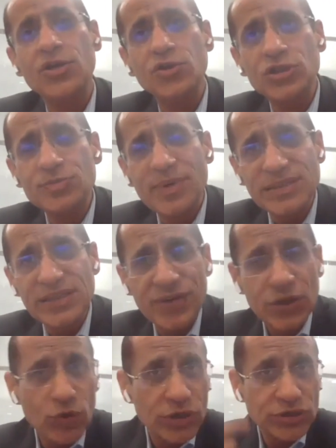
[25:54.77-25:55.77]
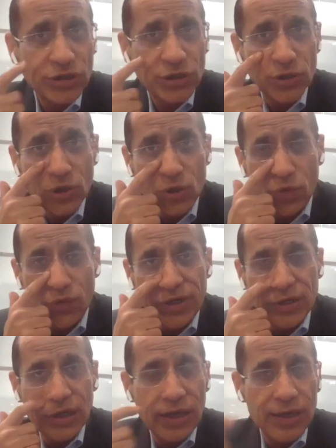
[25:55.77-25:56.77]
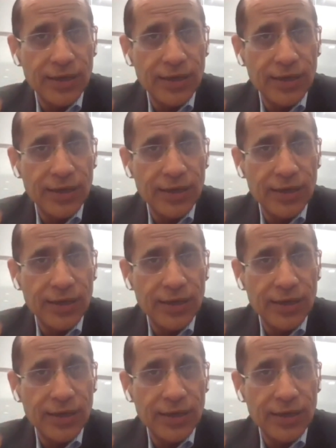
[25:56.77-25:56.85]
To your specific question on COVID,